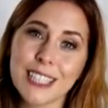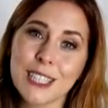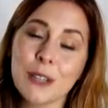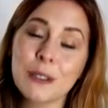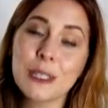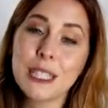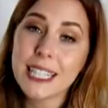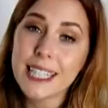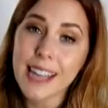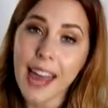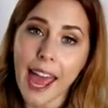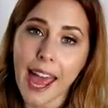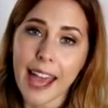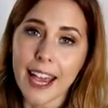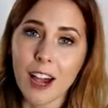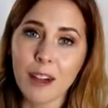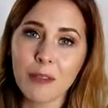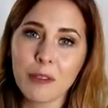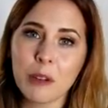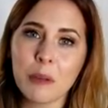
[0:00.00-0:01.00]
So
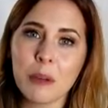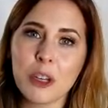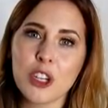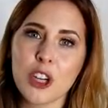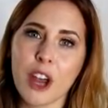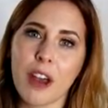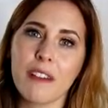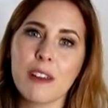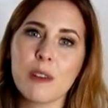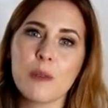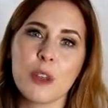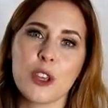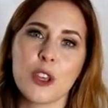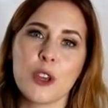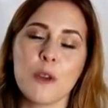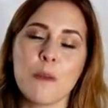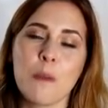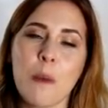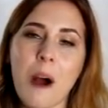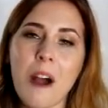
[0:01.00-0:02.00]
today I'm going to be sharing with
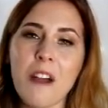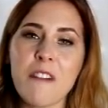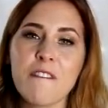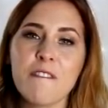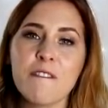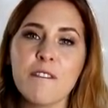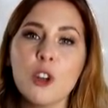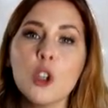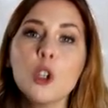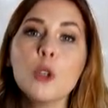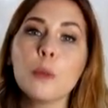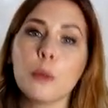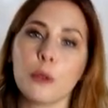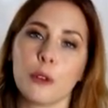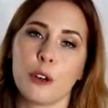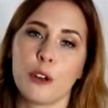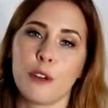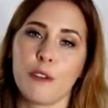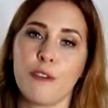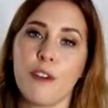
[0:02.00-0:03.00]
you my
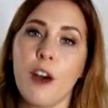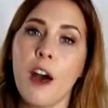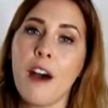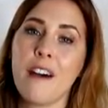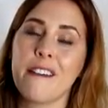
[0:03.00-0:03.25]
foolproof